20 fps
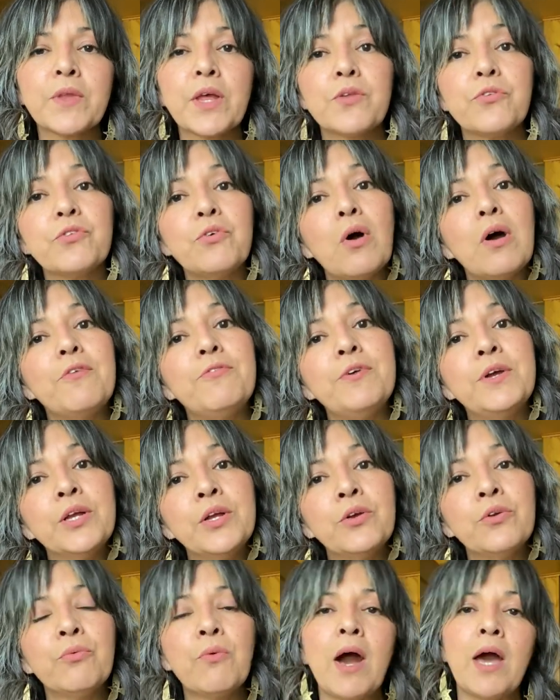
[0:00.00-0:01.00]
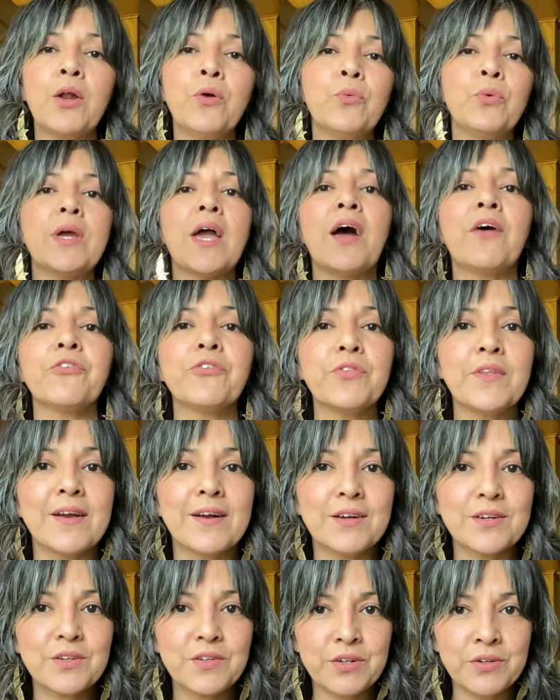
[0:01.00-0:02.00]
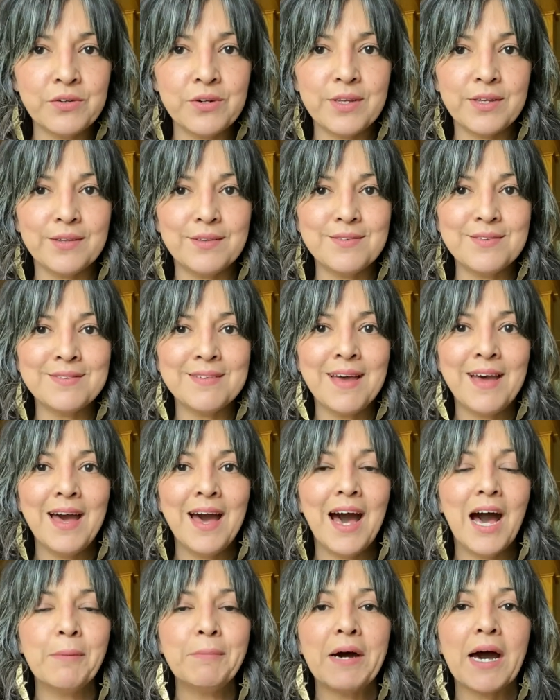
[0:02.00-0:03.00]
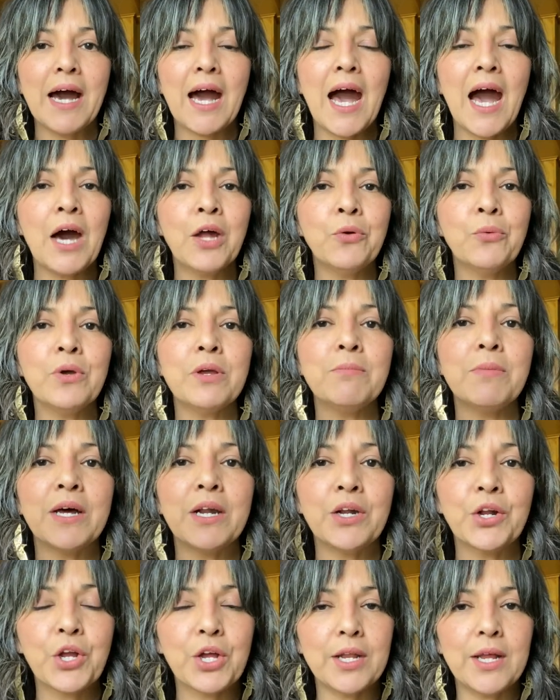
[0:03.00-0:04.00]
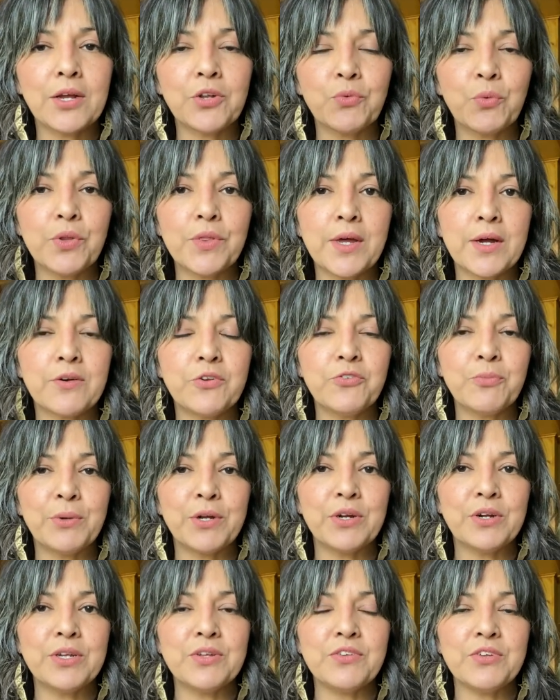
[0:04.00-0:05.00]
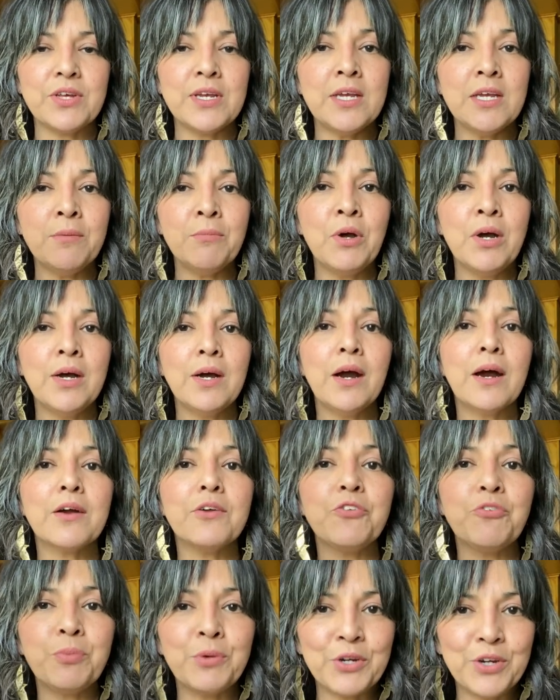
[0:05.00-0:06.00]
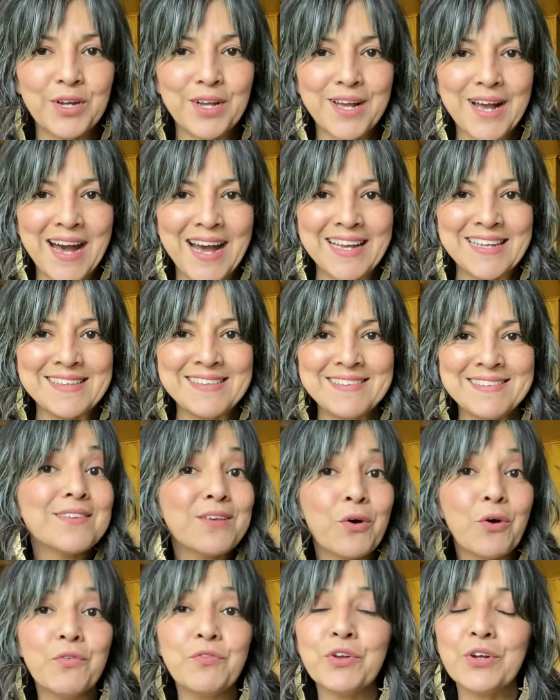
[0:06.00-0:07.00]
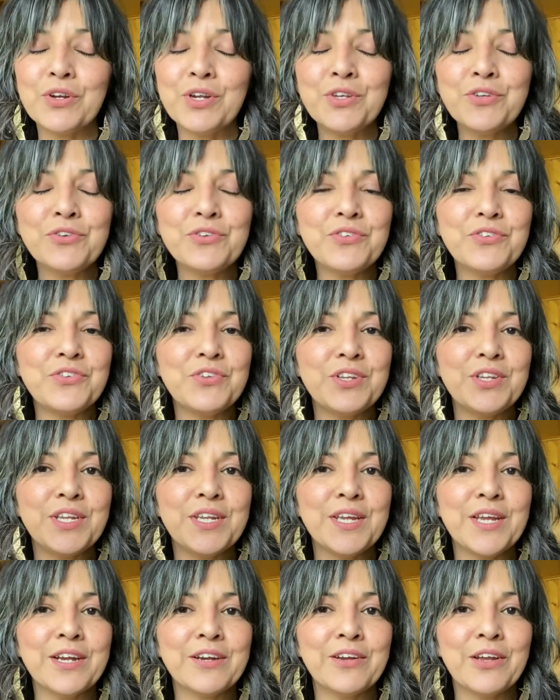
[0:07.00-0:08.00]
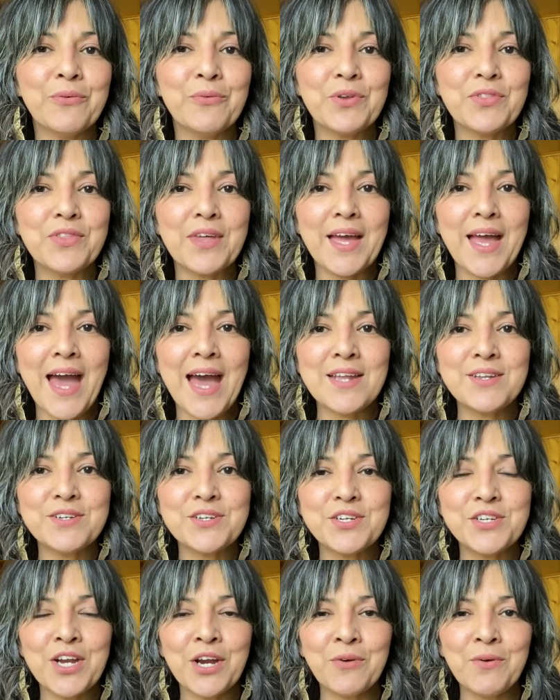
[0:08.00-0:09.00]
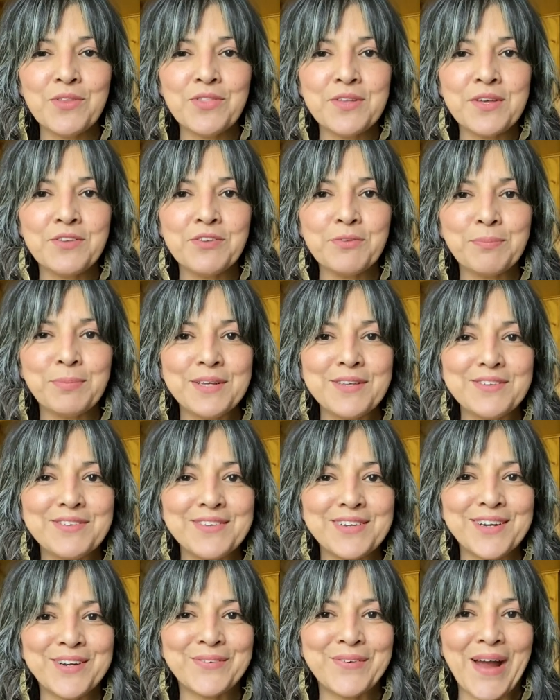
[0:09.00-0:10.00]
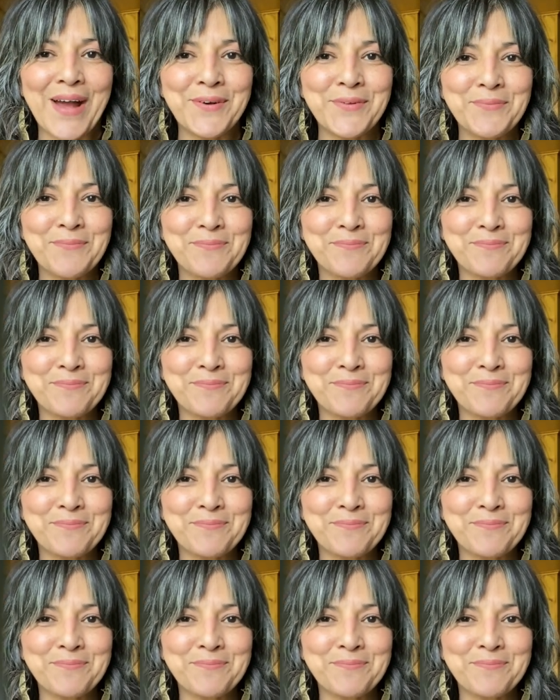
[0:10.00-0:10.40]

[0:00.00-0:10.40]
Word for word: So I figured why don't we ask the Arcturians about how do we better connect with our spirit team, our spirit guides. So if you're interested in hearing what they had to share with us, please stick around.